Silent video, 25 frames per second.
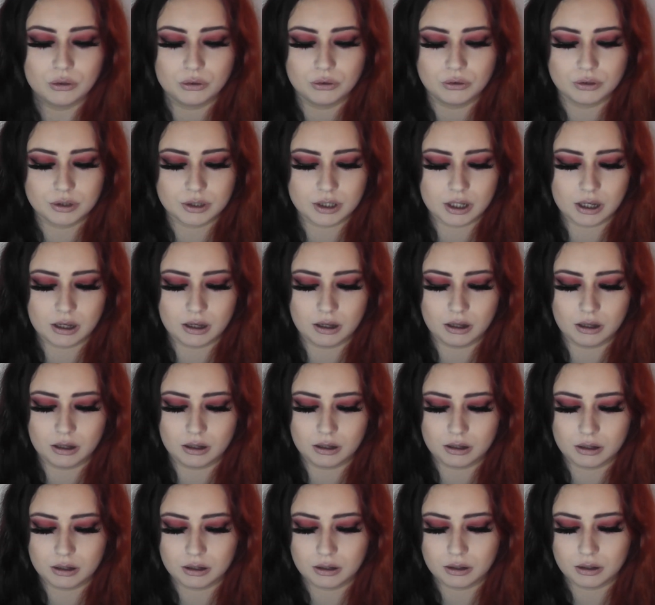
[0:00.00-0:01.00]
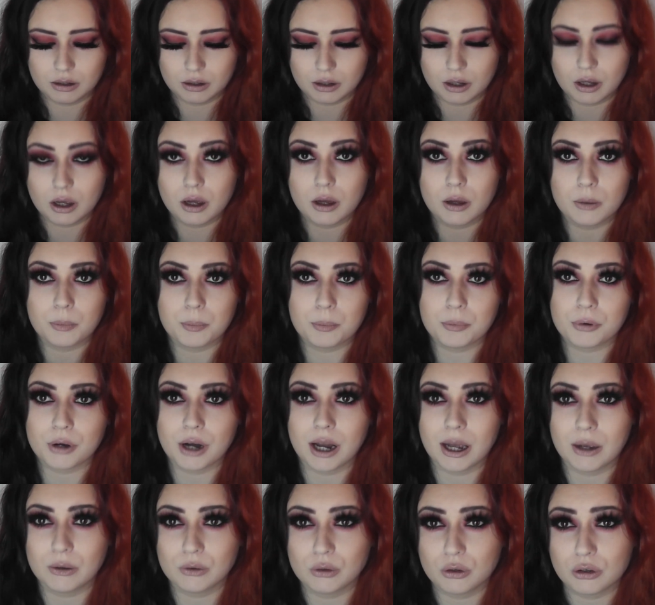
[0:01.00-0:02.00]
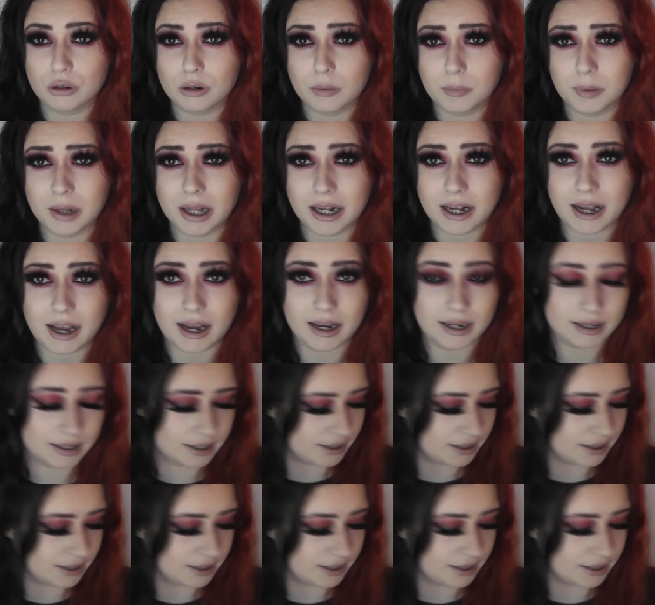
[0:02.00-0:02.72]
use a brown or a black